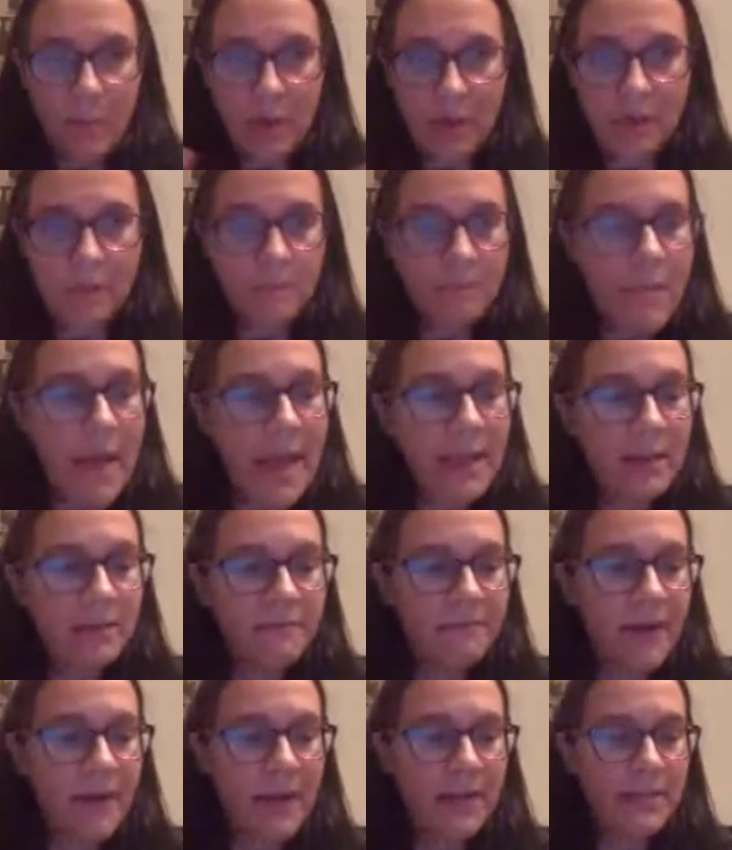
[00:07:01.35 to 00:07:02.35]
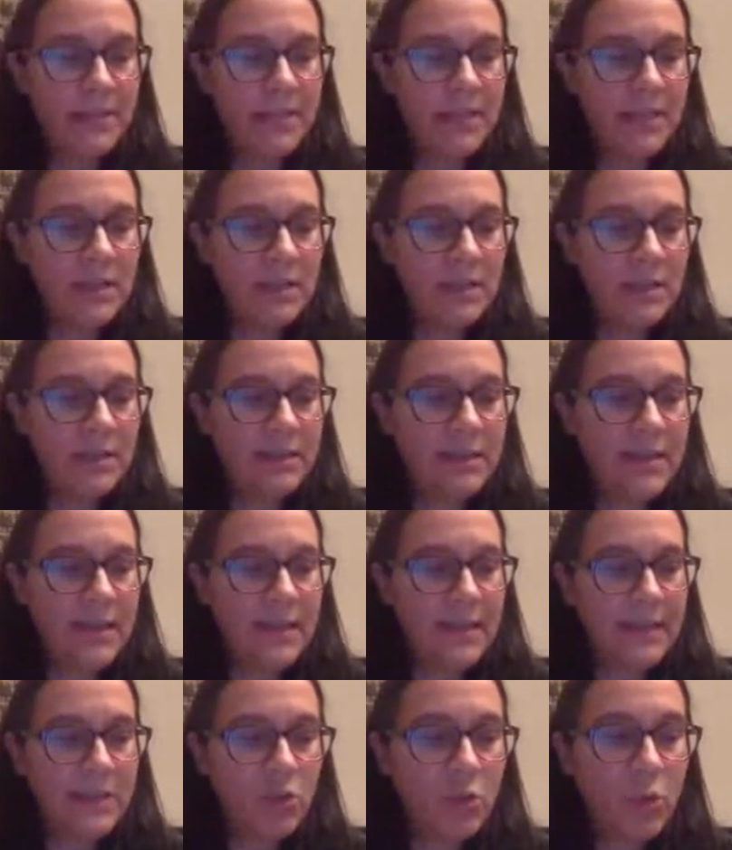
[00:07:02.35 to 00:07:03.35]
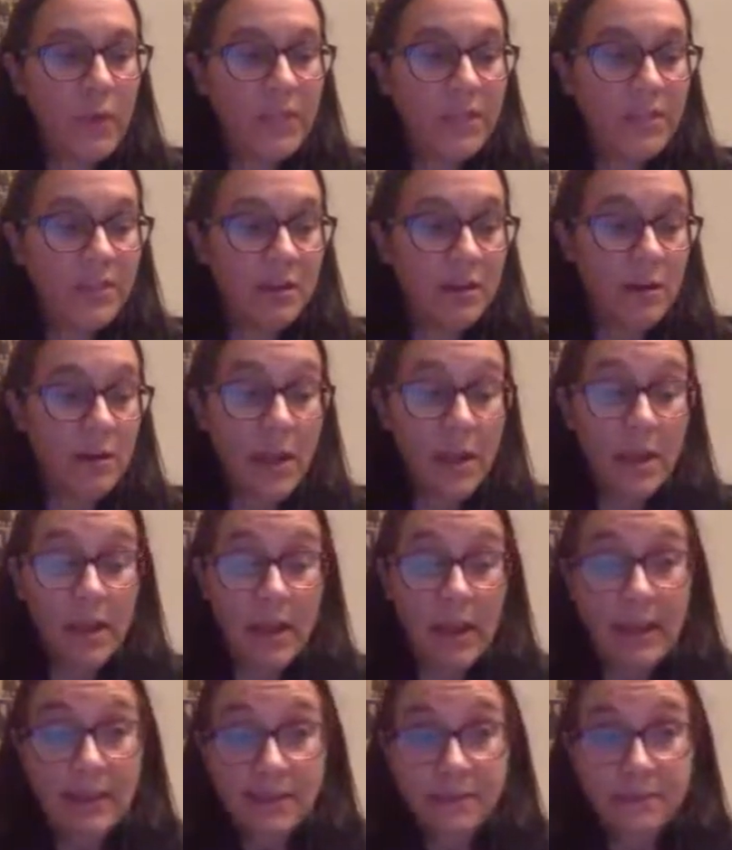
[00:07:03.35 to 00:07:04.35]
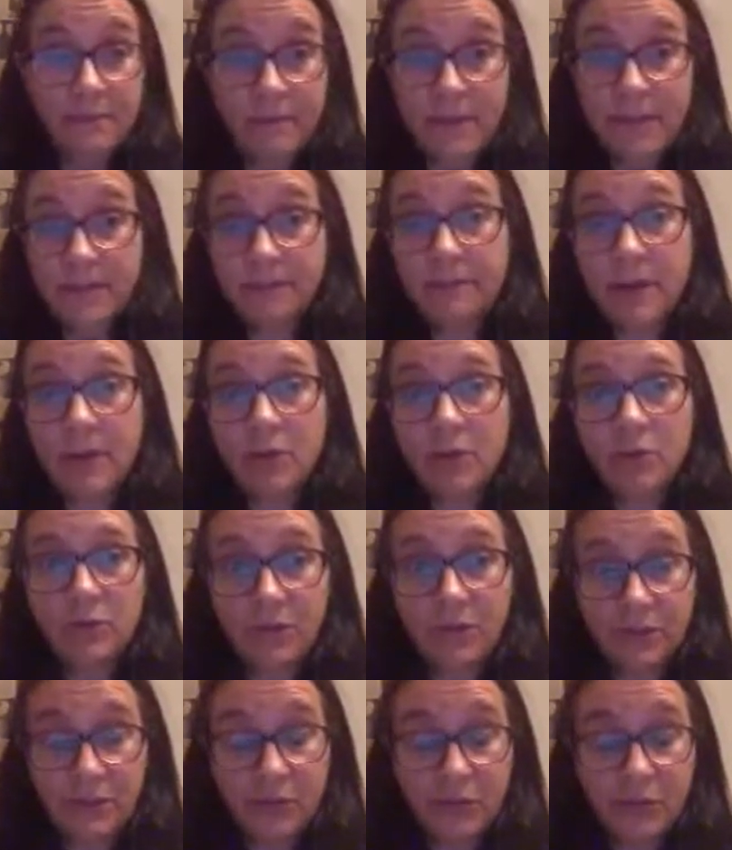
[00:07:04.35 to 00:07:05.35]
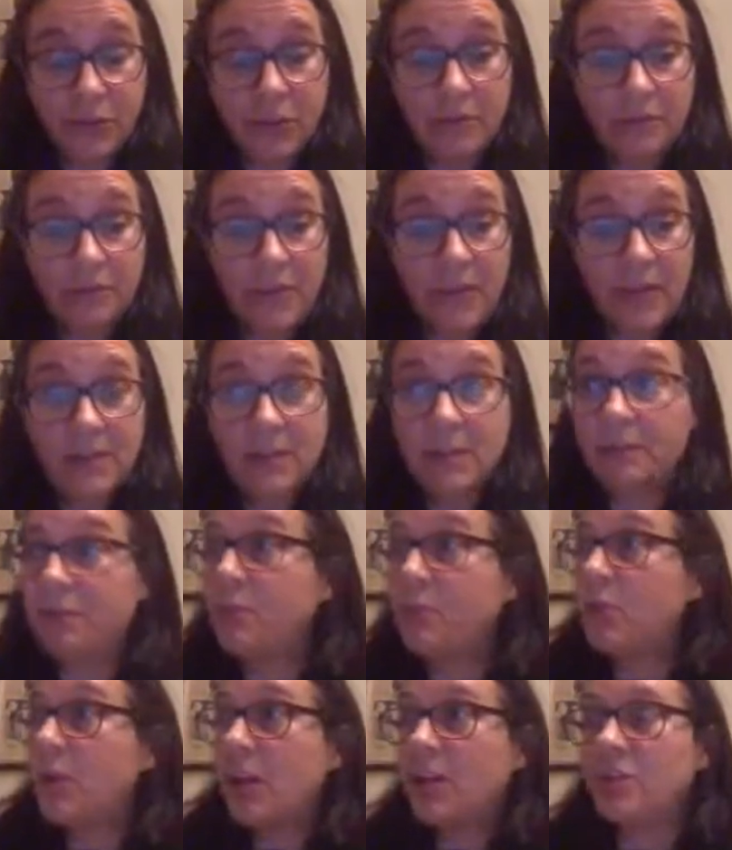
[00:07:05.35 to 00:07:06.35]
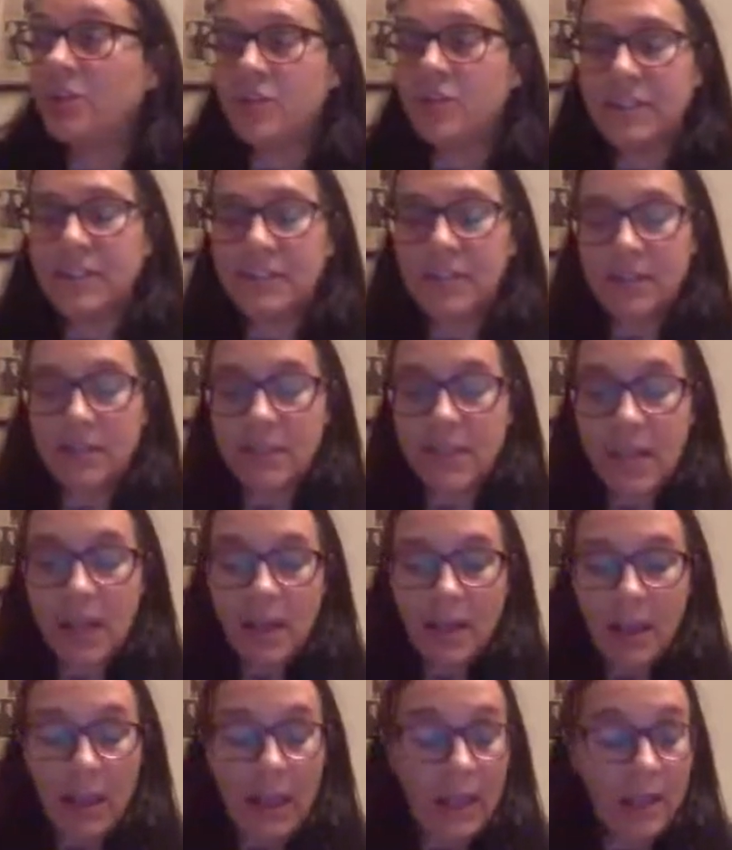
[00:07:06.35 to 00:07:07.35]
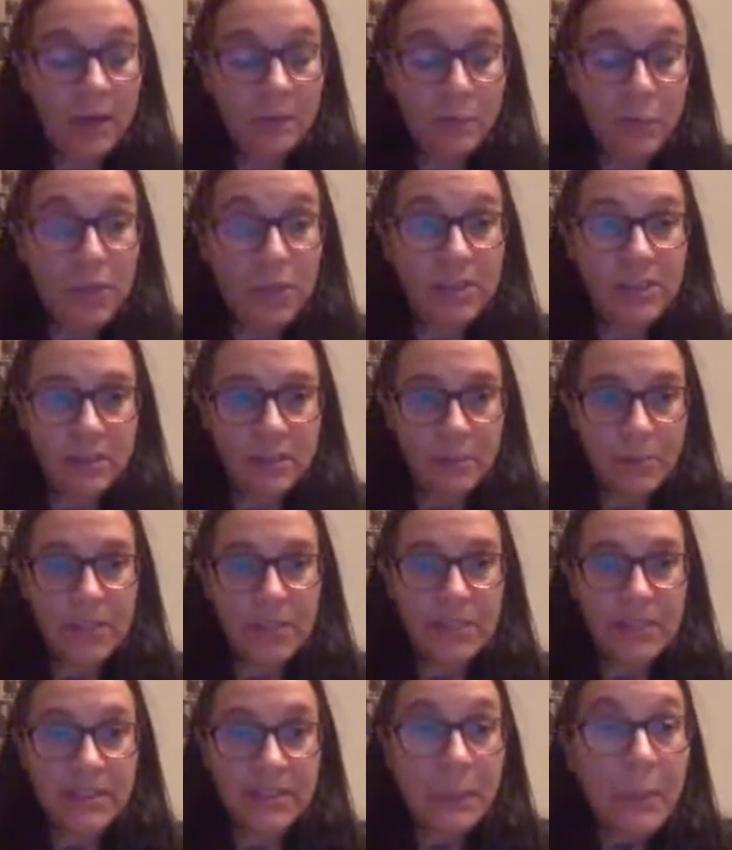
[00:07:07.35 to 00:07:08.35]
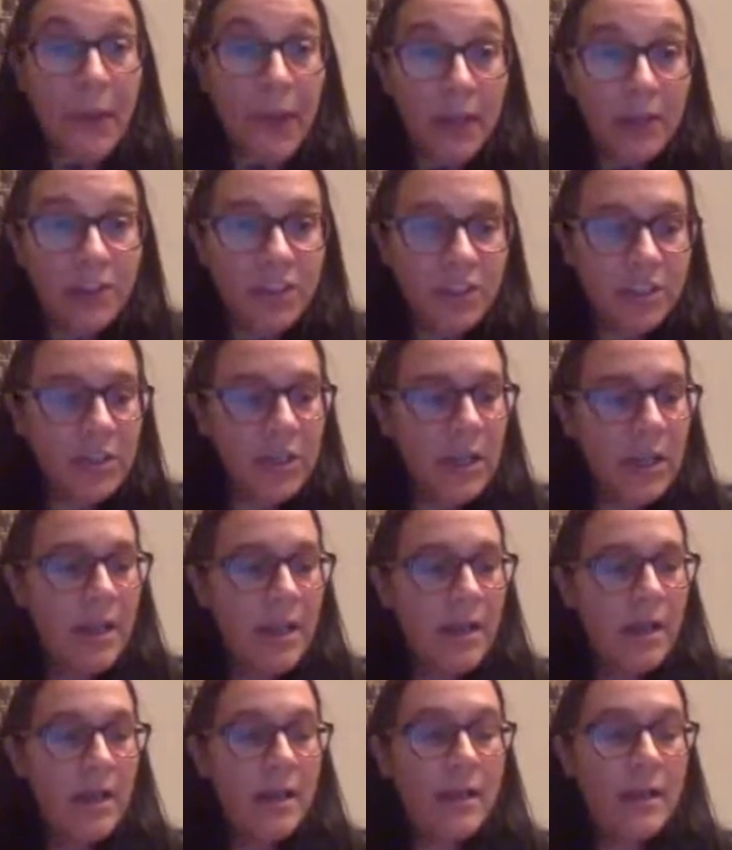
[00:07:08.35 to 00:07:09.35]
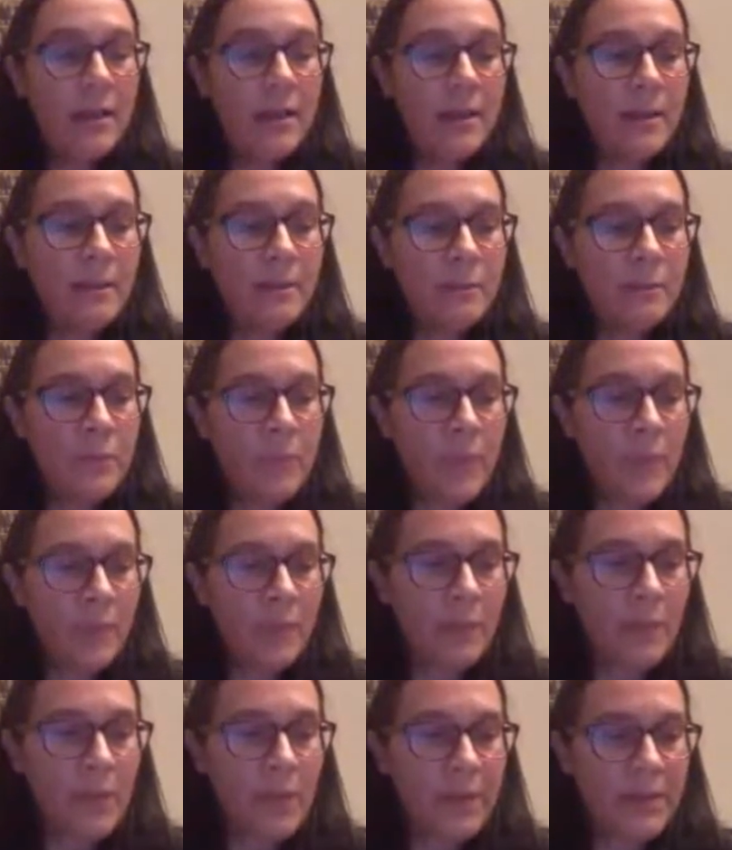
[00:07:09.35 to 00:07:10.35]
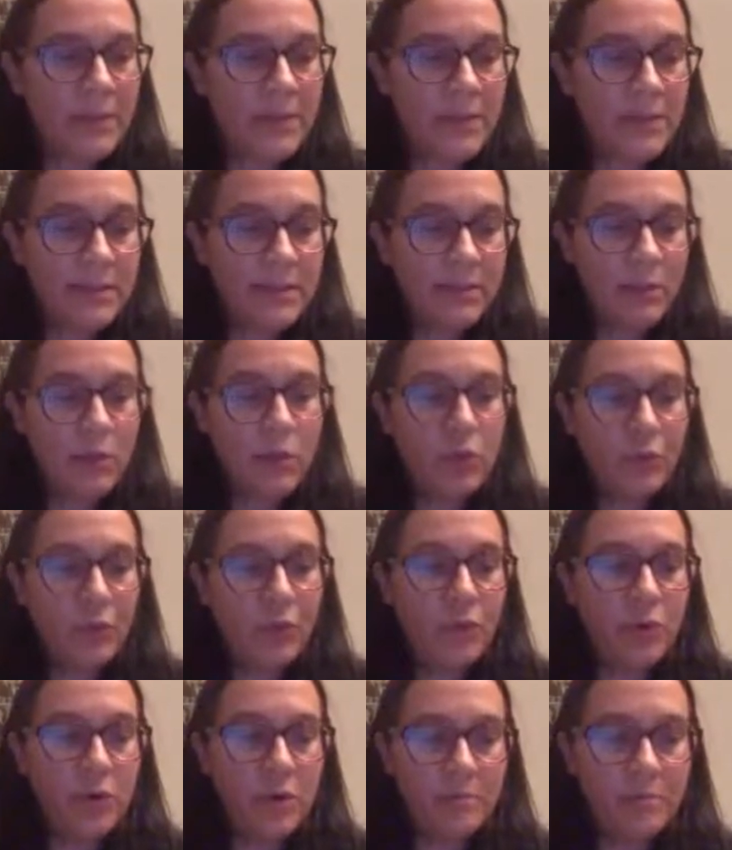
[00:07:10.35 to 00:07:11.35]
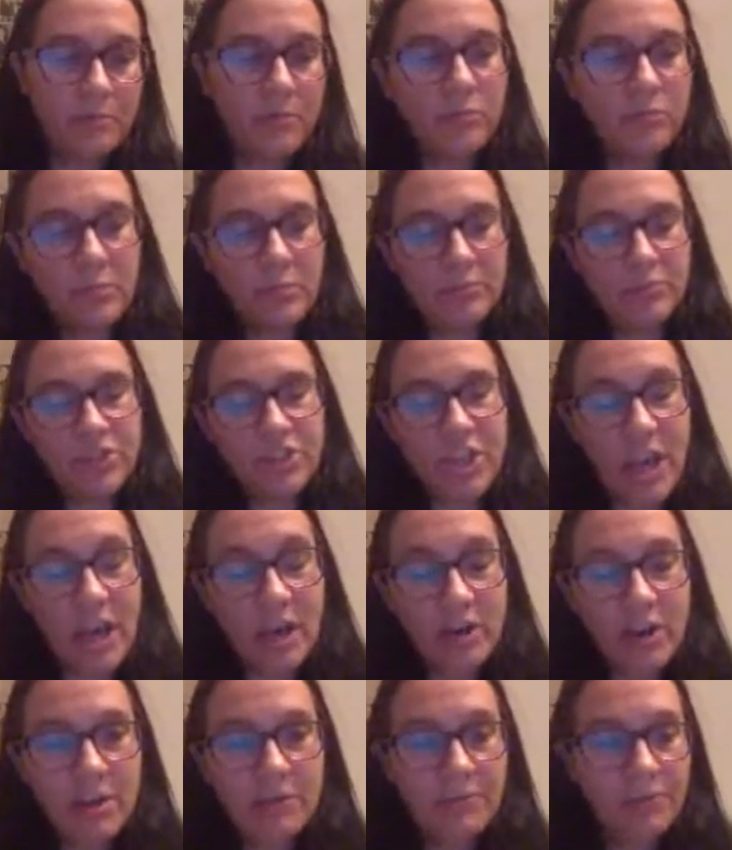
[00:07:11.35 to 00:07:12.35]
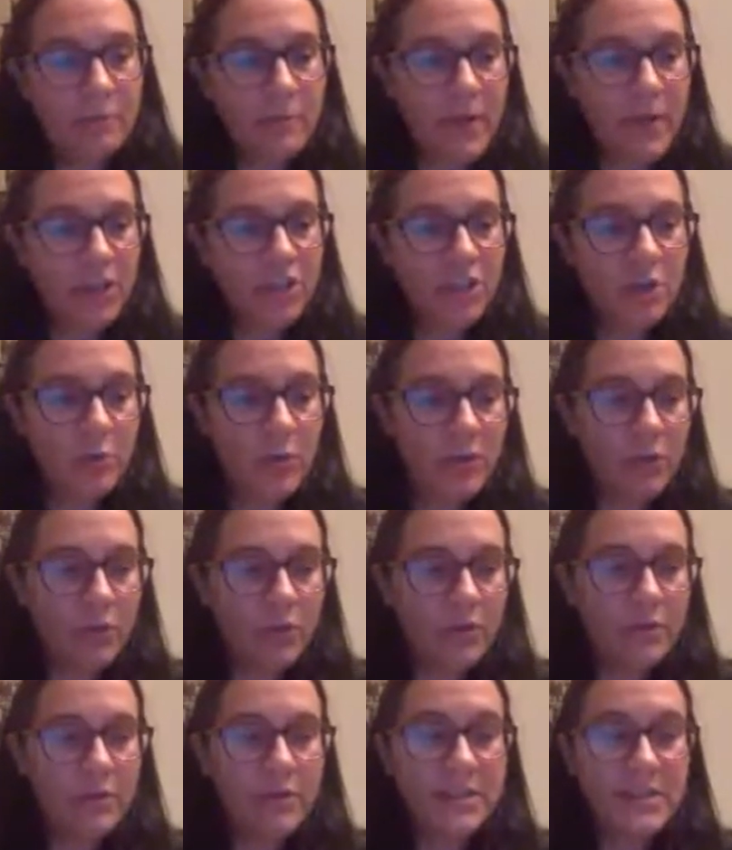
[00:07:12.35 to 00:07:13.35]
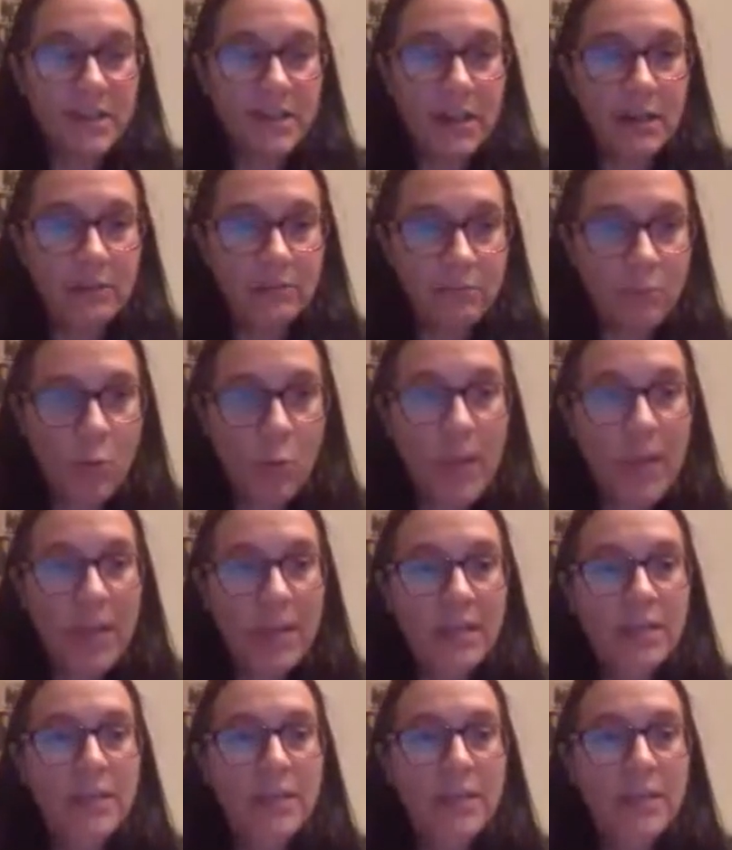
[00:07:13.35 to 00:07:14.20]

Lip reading: main finding is that Twitter is a very good source of data if you're interested in political participation, but it's good for sharing information with others in a quick